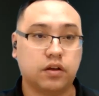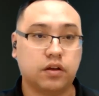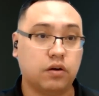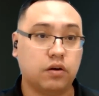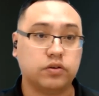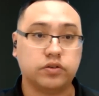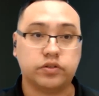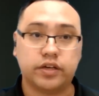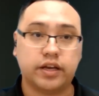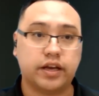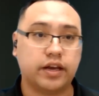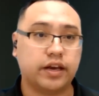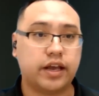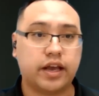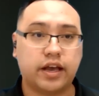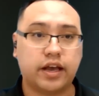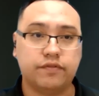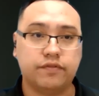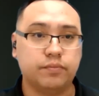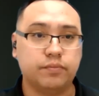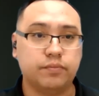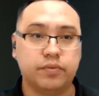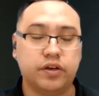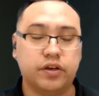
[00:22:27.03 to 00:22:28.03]
coach, you got to
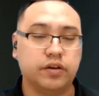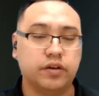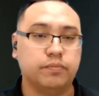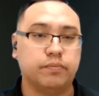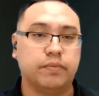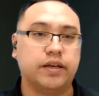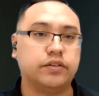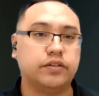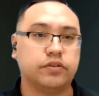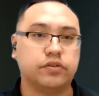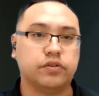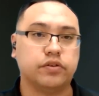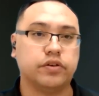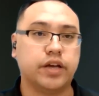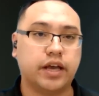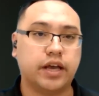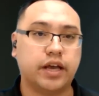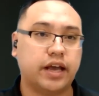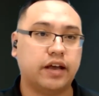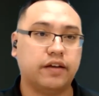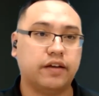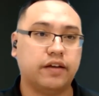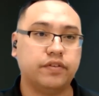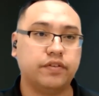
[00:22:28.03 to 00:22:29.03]
have a good mentor, you
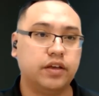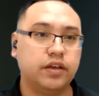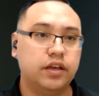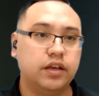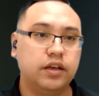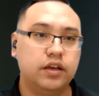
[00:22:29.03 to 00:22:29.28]
got to have